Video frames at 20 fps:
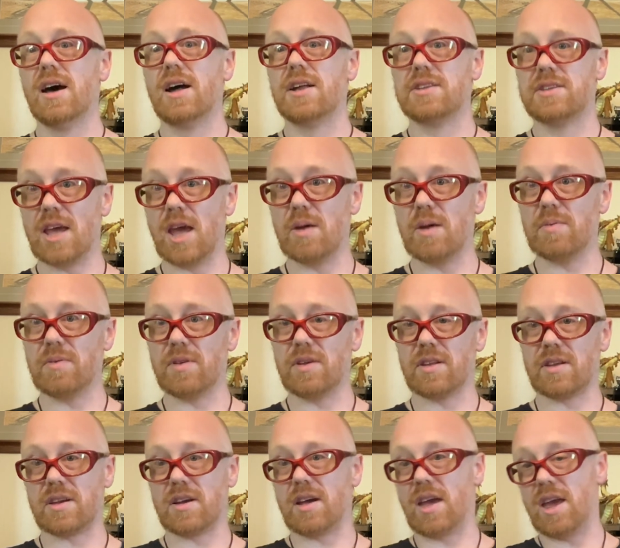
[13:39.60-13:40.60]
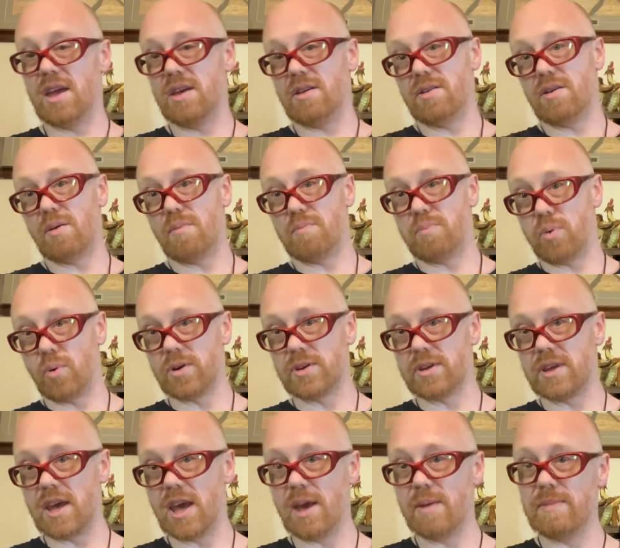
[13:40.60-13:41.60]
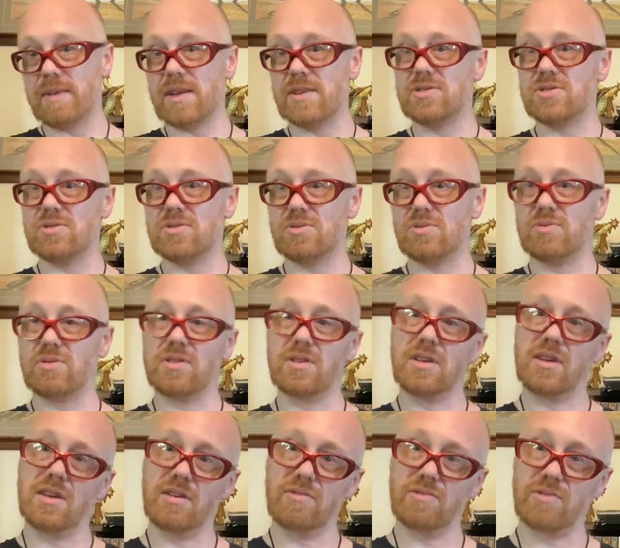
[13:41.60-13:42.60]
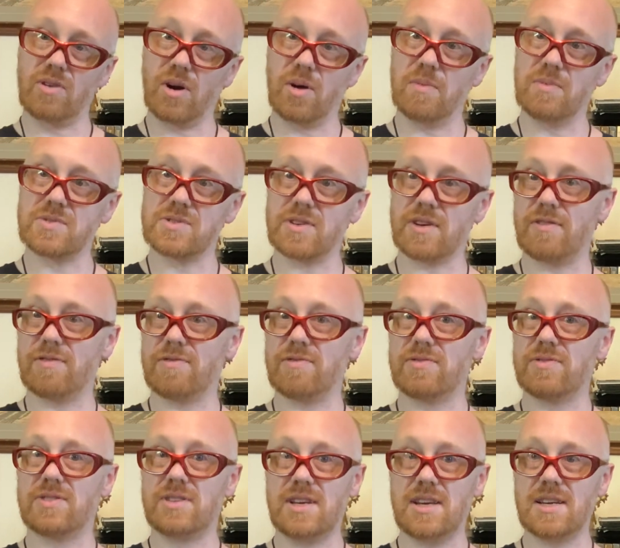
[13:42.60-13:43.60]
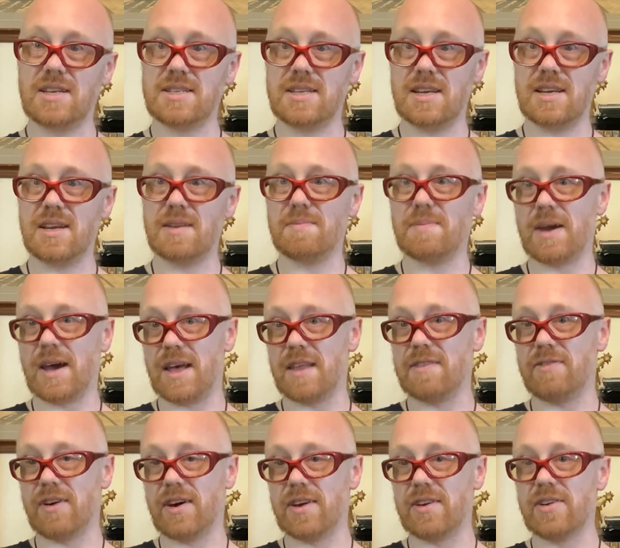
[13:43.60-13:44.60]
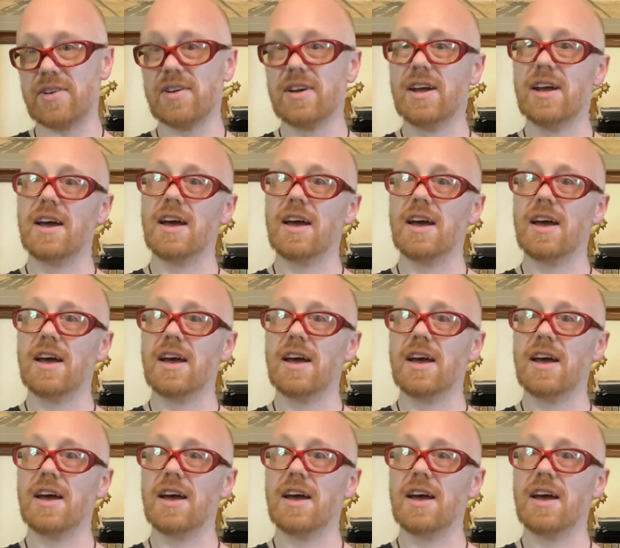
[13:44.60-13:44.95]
table, like a board game into the realms of D&D and Pathfinder,